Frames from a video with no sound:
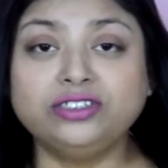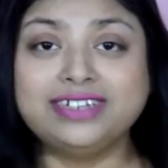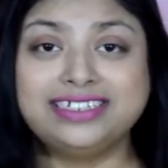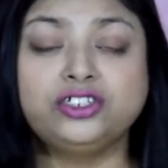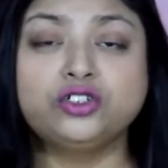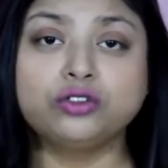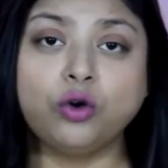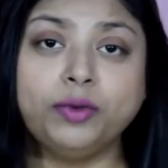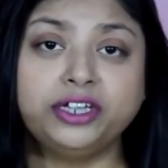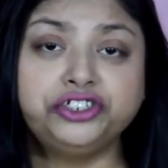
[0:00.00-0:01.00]
we invest
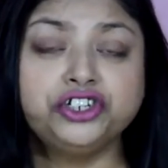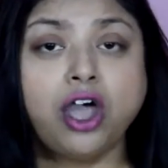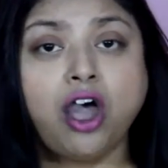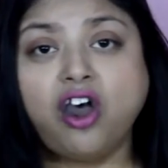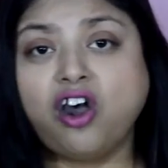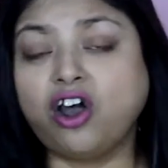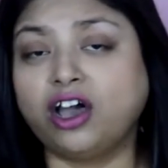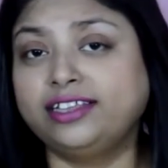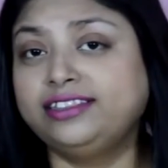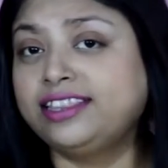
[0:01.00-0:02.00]
so much
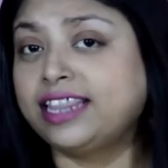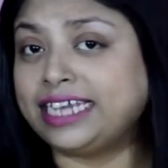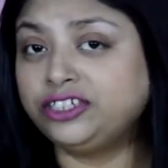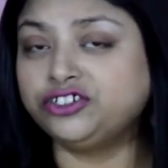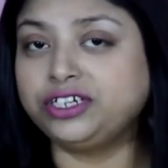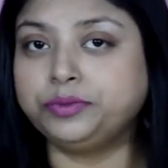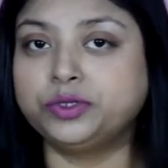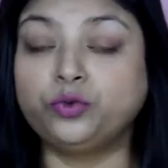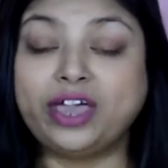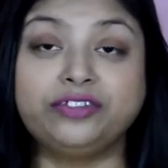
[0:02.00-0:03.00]
on night creams
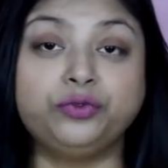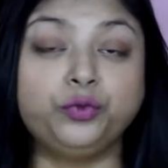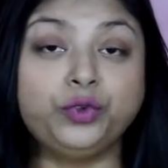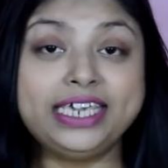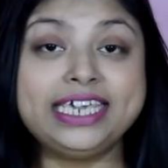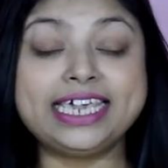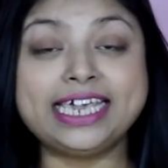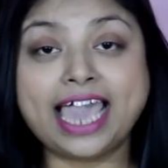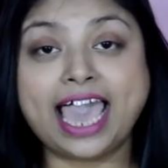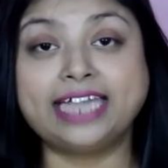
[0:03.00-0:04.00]
when we
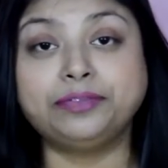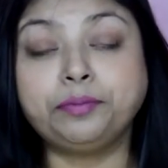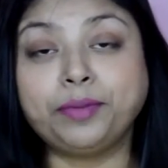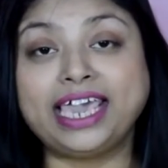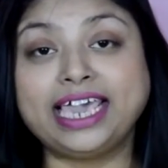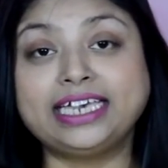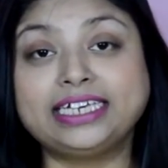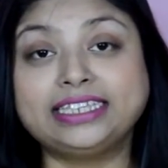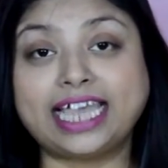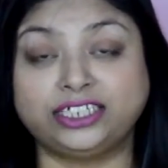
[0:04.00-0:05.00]
can make
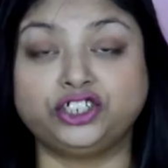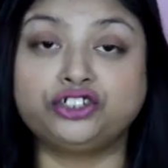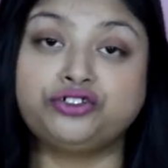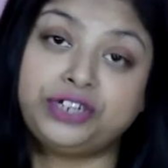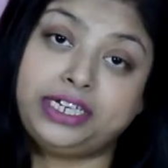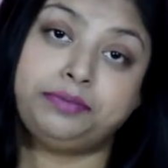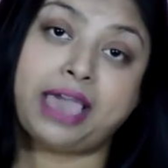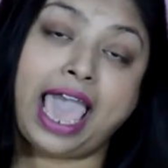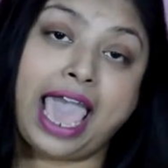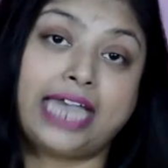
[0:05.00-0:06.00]
night cream
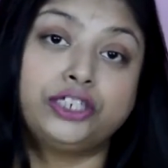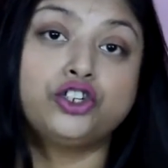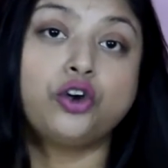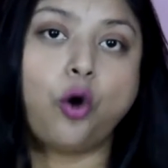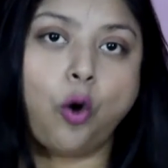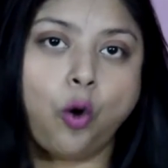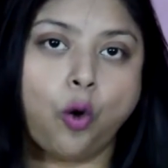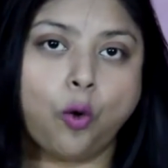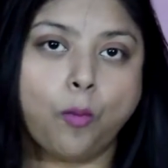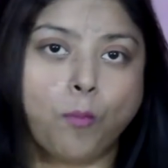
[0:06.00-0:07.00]
at
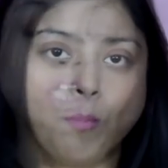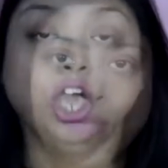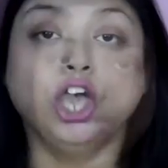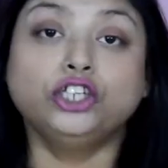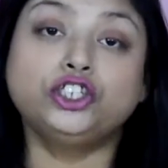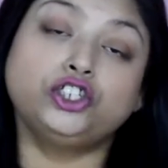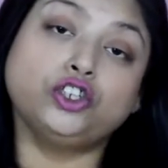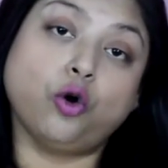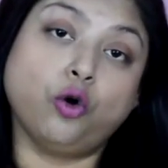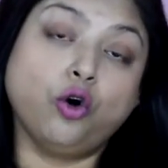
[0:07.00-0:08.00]
home?
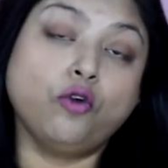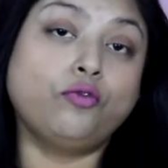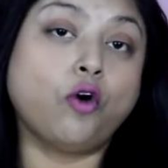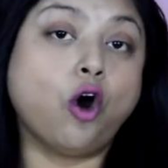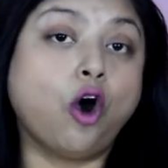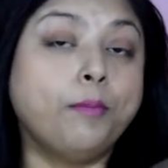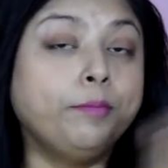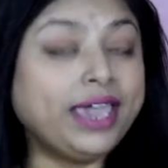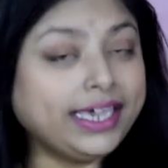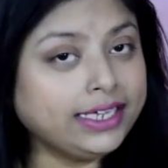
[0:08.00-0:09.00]
So for
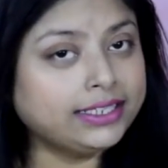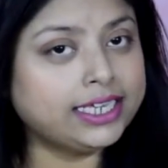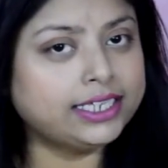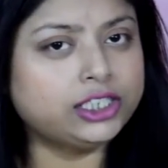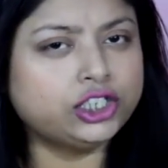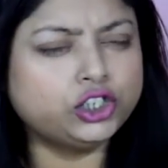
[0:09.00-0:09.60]
making this